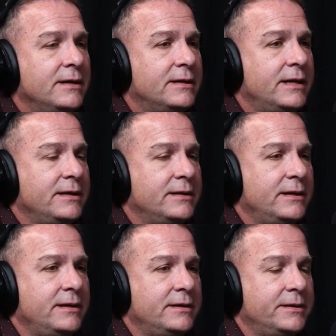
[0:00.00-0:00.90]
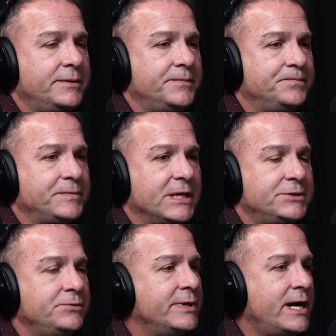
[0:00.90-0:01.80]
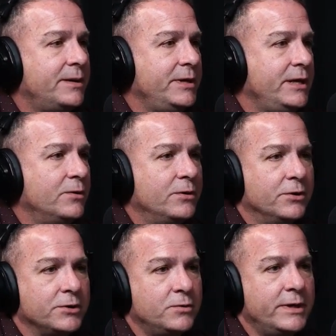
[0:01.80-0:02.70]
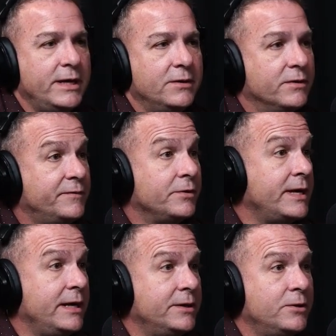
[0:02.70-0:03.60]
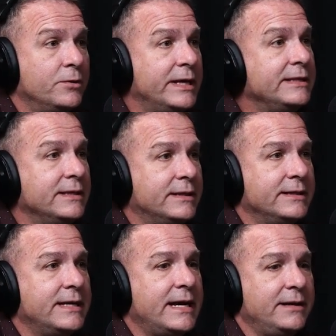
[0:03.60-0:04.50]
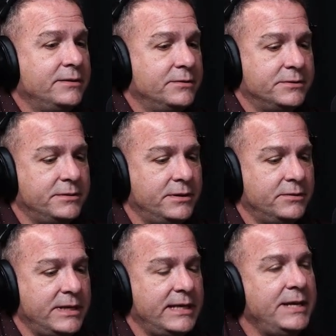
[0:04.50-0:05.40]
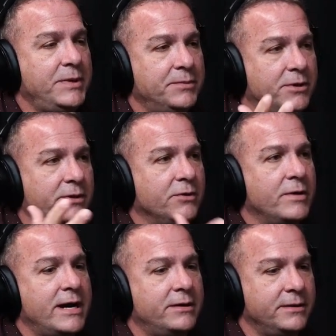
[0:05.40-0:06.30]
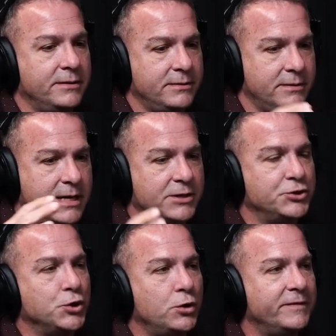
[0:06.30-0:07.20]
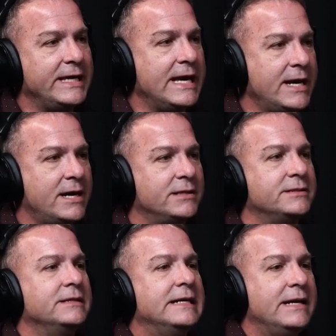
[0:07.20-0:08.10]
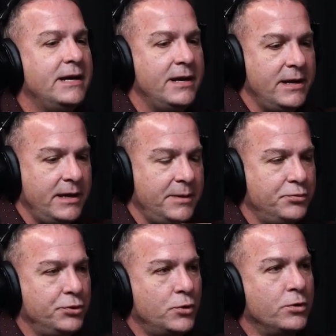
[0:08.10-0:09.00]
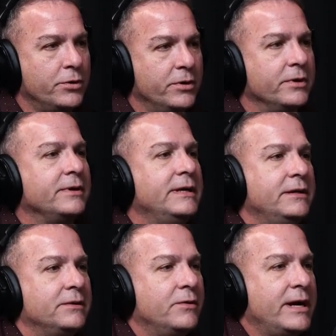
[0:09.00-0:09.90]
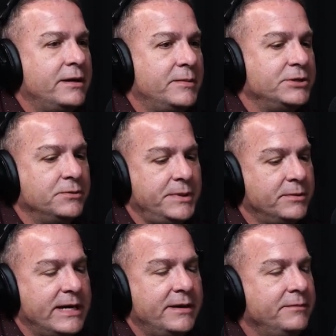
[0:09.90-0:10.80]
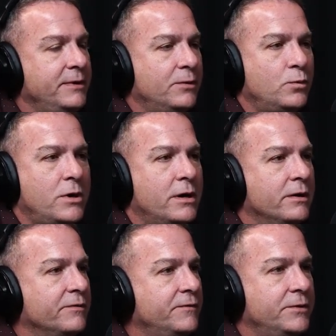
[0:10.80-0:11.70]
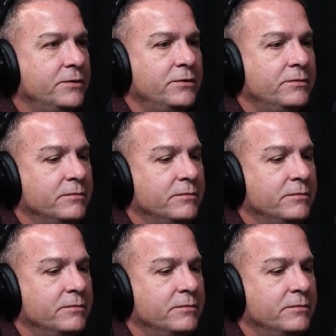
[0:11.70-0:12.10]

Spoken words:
like a tsunami or an earthquake or a volcano or anything like that, and there's, they need people on the ground to take control of the chaos and put order in the ground to make sure people got, water, food.